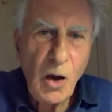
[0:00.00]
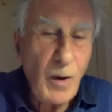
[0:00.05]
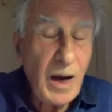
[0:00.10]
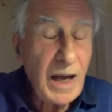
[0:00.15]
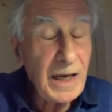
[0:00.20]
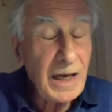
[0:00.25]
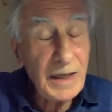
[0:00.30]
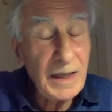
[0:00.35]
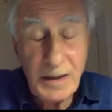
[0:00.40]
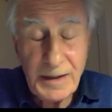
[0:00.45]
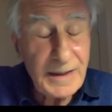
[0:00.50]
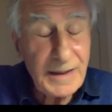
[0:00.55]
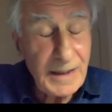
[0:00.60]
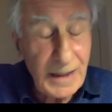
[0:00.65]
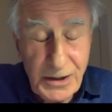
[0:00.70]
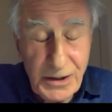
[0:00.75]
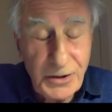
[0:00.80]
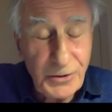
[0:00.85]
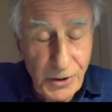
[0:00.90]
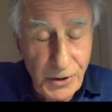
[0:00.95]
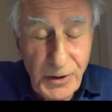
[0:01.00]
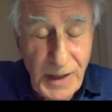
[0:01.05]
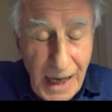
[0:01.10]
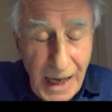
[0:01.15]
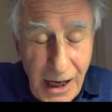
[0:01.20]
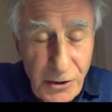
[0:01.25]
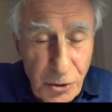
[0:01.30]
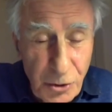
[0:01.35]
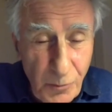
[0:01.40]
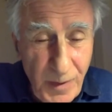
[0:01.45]
Well, you know,
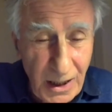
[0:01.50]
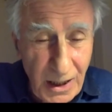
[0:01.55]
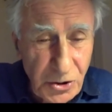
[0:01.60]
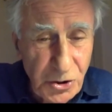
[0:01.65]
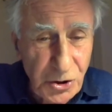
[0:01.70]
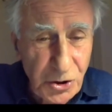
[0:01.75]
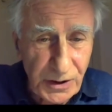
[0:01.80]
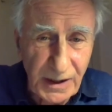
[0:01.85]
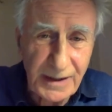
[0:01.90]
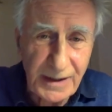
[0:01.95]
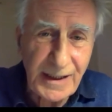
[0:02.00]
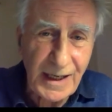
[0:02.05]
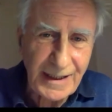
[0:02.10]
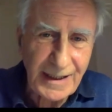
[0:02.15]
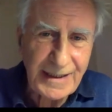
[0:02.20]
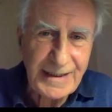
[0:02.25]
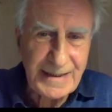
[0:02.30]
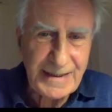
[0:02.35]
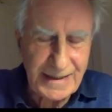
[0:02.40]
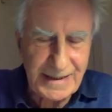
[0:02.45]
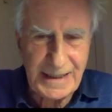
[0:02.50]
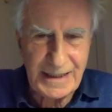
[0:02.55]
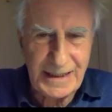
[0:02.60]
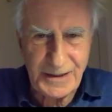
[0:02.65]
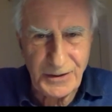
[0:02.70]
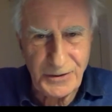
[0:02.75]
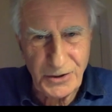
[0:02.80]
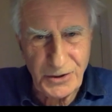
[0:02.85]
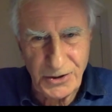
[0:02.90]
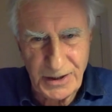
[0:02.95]
now you mention it, I can see
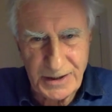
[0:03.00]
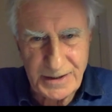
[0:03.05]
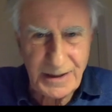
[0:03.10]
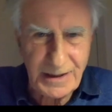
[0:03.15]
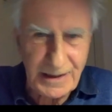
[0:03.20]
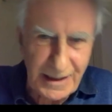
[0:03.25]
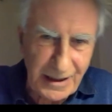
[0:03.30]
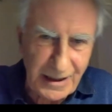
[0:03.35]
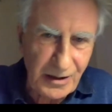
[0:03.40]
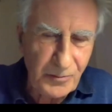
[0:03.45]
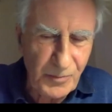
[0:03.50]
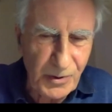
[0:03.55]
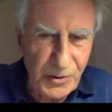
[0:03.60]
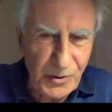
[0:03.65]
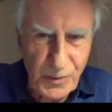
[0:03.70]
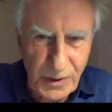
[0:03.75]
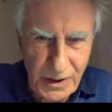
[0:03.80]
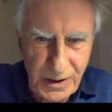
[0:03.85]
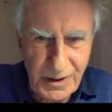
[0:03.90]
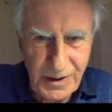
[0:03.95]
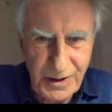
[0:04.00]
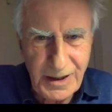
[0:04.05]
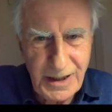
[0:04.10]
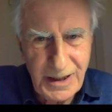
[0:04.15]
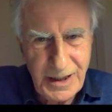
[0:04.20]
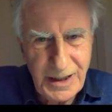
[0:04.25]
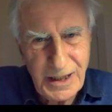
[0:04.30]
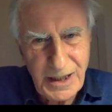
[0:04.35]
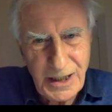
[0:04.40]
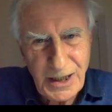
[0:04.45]
that there is a link between
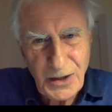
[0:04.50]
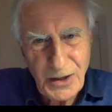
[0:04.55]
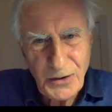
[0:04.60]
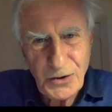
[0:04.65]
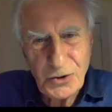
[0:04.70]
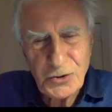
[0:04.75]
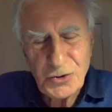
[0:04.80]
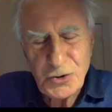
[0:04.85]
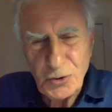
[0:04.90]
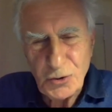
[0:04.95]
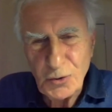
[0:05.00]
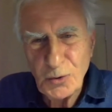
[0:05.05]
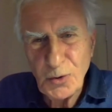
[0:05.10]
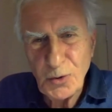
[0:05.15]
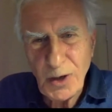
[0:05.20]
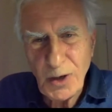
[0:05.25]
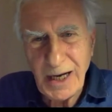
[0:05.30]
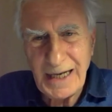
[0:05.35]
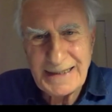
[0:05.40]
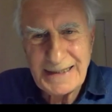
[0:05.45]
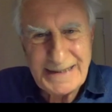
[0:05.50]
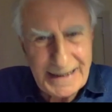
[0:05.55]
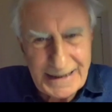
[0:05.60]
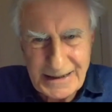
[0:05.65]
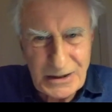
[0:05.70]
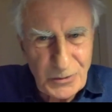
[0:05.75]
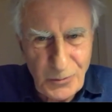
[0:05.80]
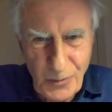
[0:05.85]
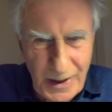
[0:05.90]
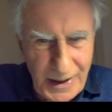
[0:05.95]
the two. I
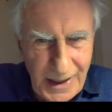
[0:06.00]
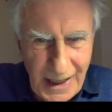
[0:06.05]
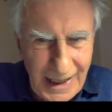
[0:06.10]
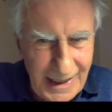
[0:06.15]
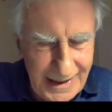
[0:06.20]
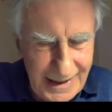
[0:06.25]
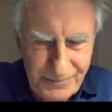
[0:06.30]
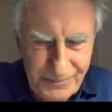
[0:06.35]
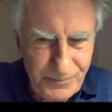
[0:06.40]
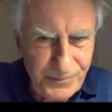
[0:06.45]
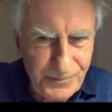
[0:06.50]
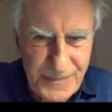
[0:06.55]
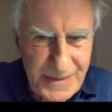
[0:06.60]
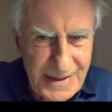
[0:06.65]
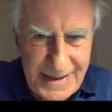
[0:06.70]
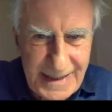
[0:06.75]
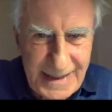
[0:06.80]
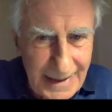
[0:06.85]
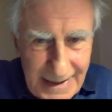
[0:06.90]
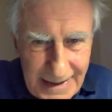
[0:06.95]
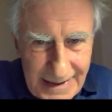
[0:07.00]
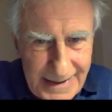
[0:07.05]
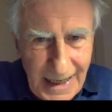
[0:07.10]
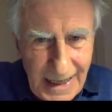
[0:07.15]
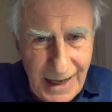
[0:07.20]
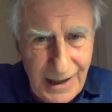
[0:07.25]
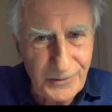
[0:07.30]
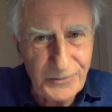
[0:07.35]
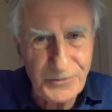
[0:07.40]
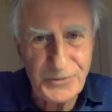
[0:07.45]
didn't, when I settled
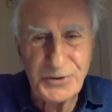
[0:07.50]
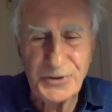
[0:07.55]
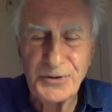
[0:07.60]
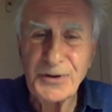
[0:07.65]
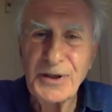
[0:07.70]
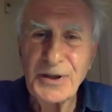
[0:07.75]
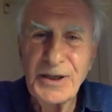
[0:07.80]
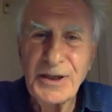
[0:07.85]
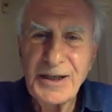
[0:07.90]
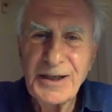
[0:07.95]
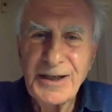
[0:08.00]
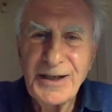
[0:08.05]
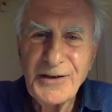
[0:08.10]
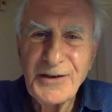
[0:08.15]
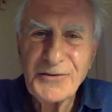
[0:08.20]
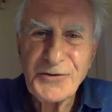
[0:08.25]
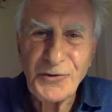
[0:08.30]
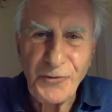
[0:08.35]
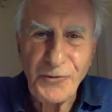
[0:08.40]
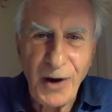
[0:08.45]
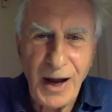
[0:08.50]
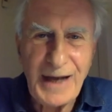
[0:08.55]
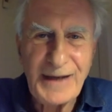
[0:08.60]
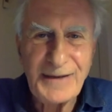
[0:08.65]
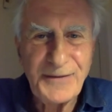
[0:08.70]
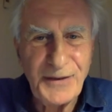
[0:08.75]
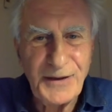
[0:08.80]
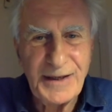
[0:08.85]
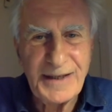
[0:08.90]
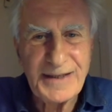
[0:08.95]
down to
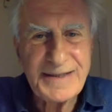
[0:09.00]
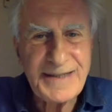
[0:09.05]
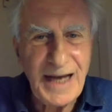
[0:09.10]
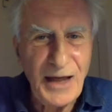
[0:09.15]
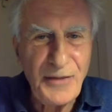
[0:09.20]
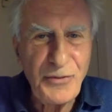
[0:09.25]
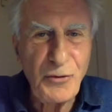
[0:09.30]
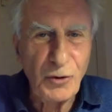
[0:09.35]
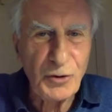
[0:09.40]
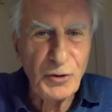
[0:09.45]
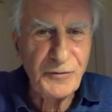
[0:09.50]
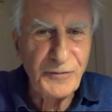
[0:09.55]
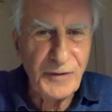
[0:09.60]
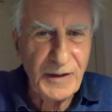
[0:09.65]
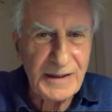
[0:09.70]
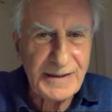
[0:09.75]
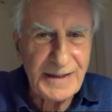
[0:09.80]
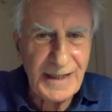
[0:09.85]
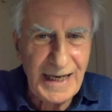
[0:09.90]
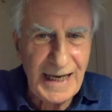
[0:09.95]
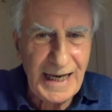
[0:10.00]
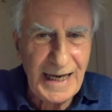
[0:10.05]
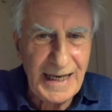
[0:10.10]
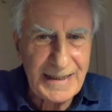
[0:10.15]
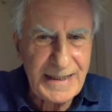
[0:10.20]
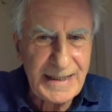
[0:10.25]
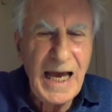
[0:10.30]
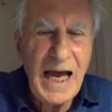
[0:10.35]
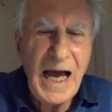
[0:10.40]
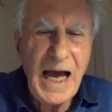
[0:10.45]
write this, I thought of it
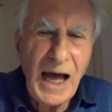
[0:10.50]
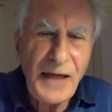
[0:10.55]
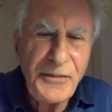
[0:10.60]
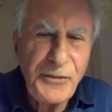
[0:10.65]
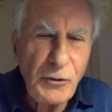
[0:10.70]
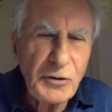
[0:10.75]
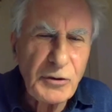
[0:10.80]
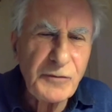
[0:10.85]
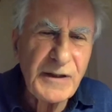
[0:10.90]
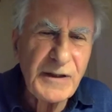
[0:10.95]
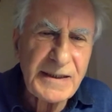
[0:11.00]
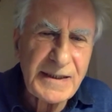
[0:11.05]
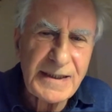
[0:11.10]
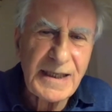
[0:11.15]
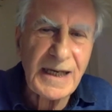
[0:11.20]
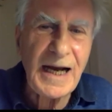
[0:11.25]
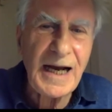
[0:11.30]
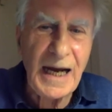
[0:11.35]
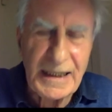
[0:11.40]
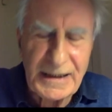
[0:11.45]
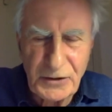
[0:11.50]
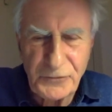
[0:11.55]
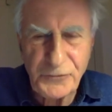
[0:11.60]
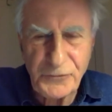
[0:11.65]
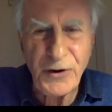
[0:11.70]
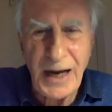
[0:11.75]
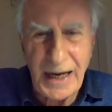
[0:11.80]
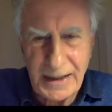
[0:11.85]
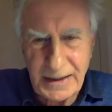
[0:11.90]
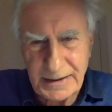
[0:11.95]
as a kind
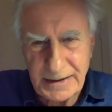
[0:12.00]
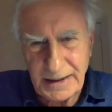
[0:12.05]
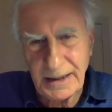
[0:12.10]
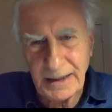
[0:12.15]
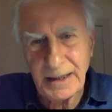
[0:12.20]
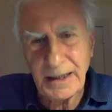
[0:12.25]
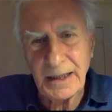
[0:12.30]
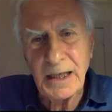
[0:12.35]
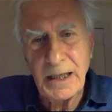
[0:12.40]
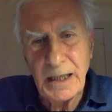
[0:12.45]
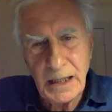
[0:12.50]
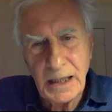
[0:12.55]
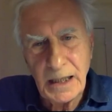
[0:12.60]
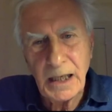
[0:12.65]
of reckoning,